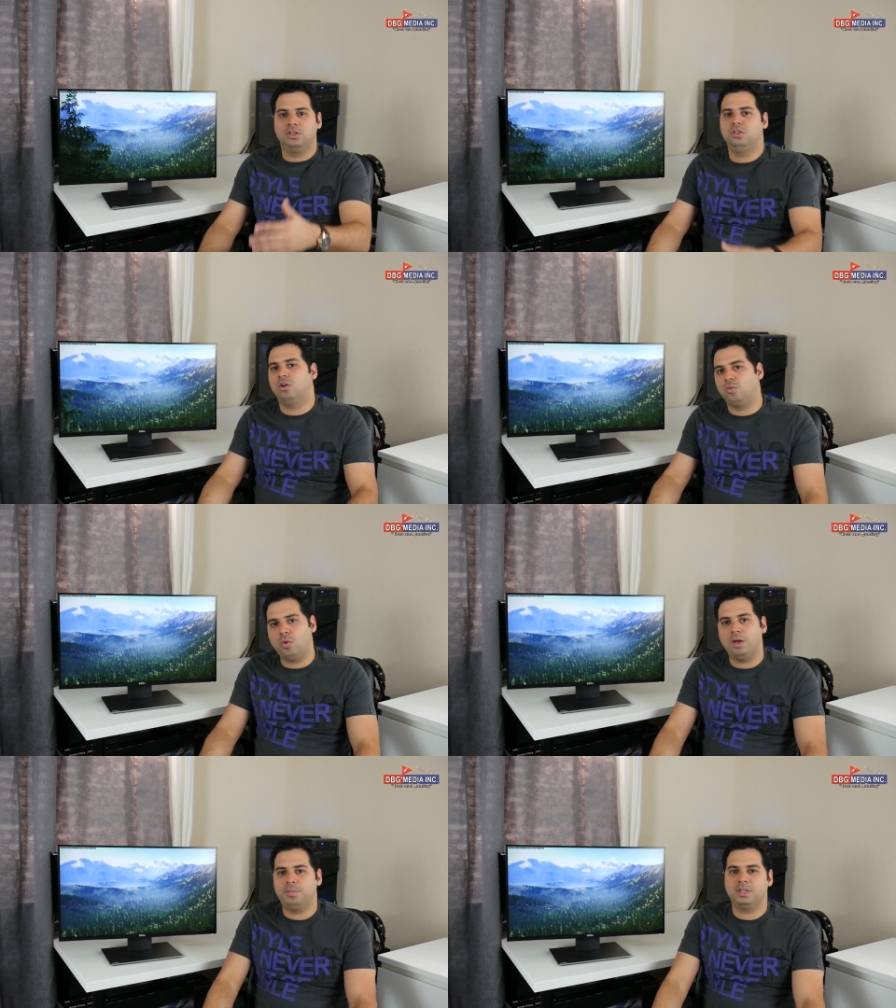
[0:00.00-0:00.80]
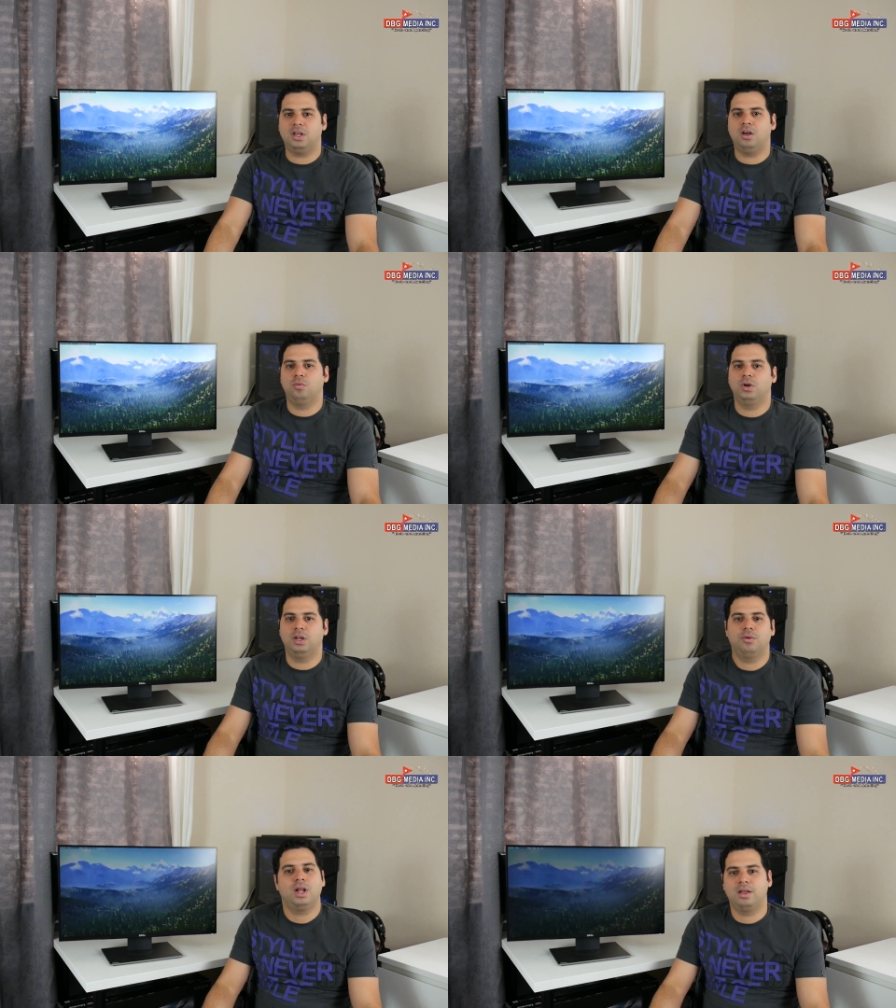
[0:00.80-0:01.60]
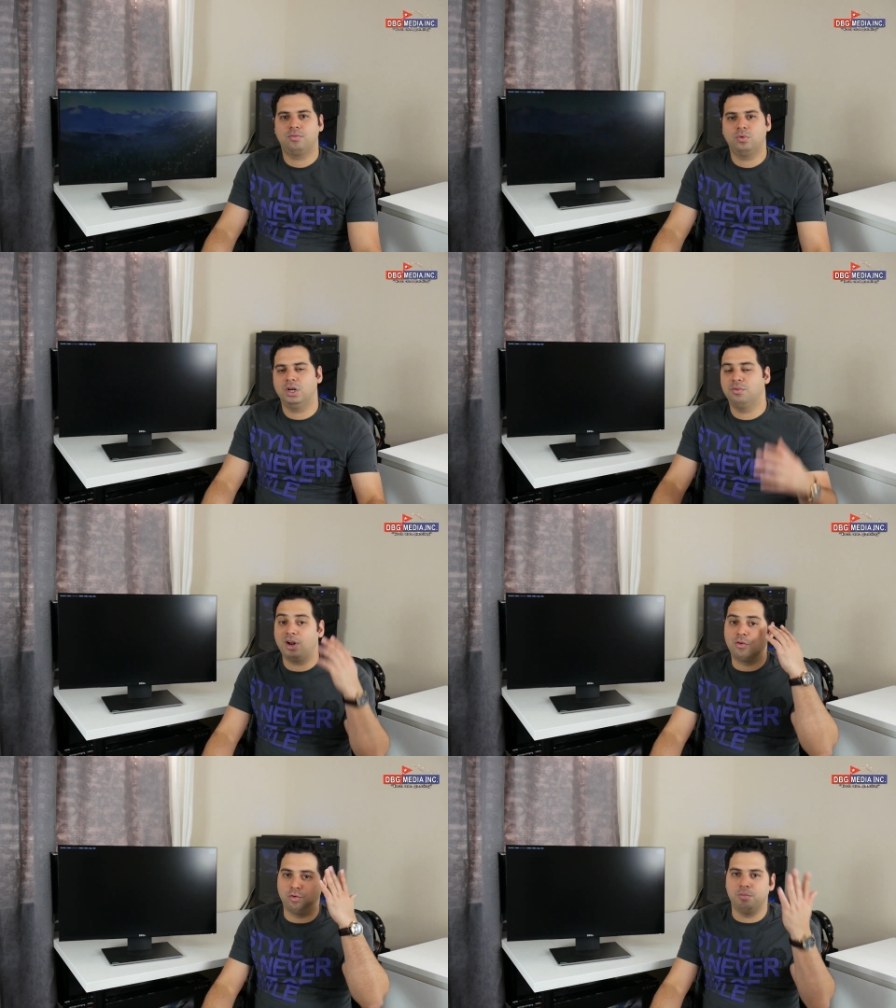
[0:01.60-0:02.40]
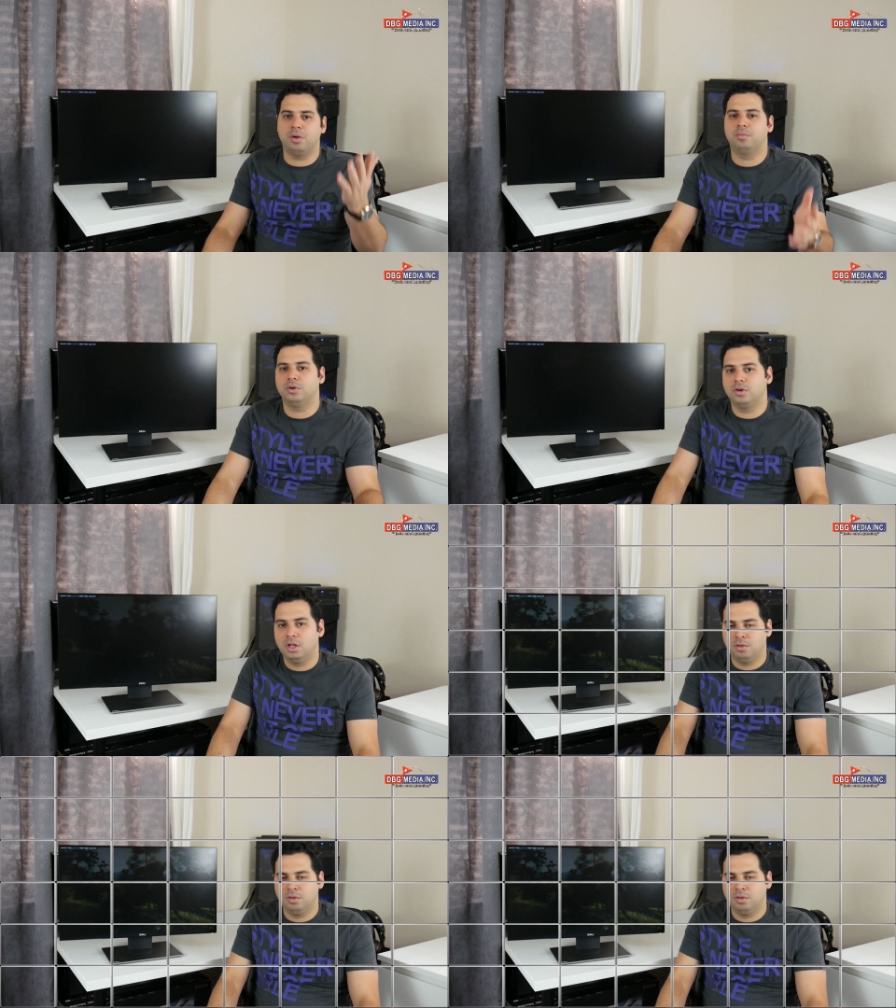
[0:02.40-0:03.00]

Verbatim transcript: you know, wipe it down whenever I remember.